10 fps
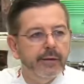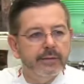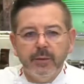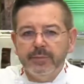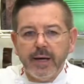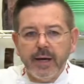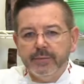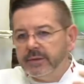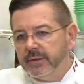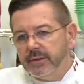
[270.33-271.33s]

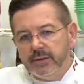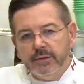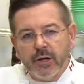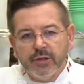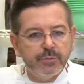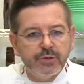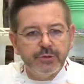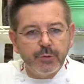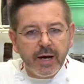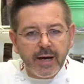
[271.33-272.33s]
Sometimes there are some
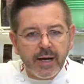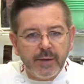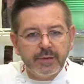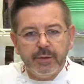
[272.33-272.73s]
stripes.